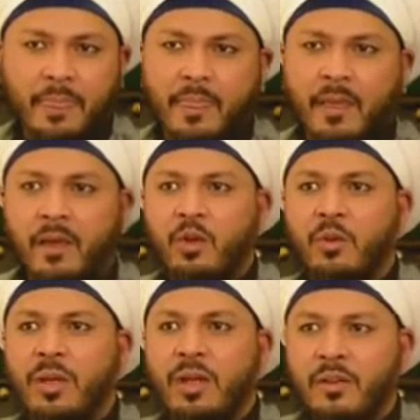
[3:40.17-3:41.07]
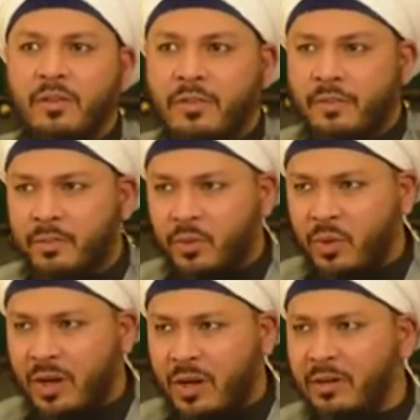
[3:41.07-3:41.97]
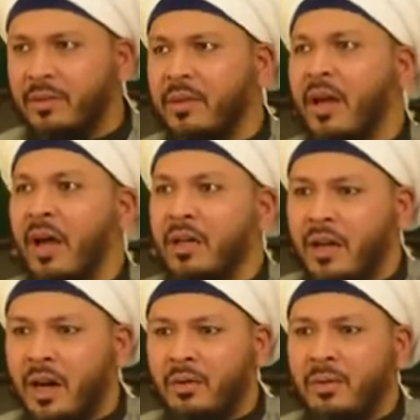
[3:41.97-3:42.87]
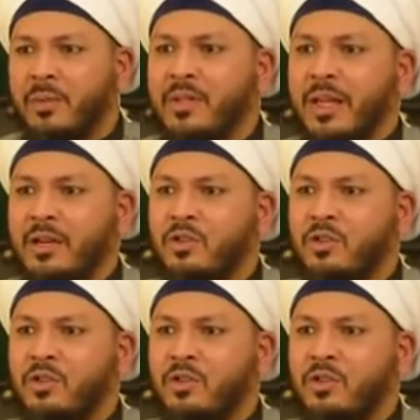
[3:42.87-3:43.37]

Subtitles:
You believe you are under our protection.